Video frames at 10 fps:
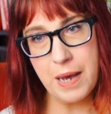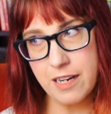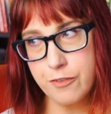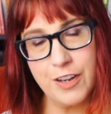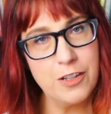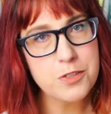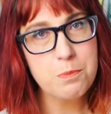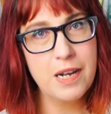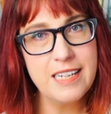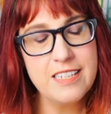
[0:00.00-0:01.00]
a pedophile's
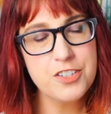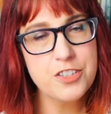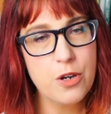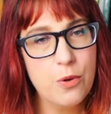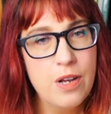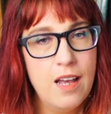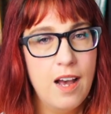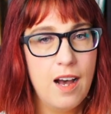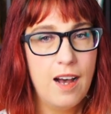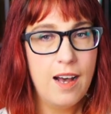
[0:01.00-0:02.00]
money, so
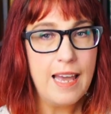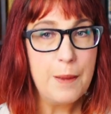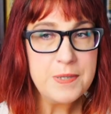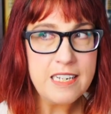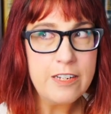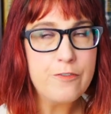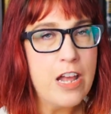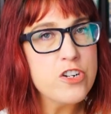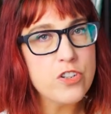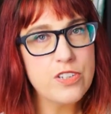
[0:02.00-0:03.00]
Epstein
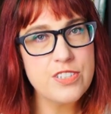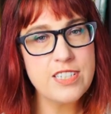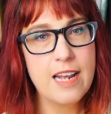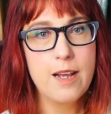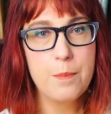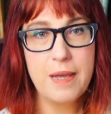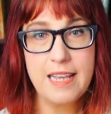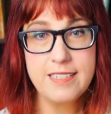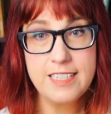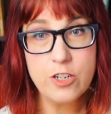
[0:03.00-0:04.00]
eventually set up
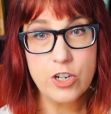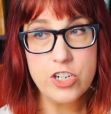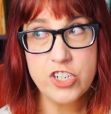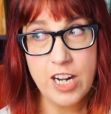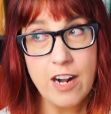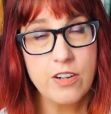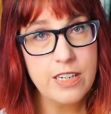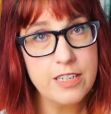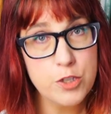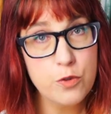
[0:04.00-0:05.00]
a secret
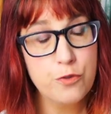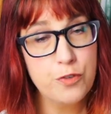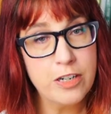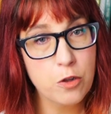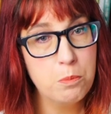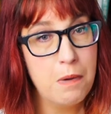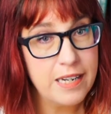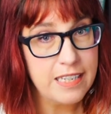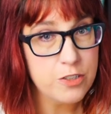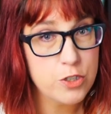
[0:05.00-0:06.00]
charity to funnel
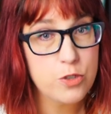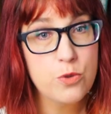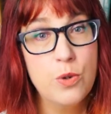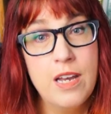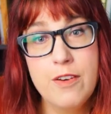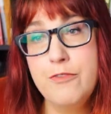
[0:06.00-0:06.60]
money to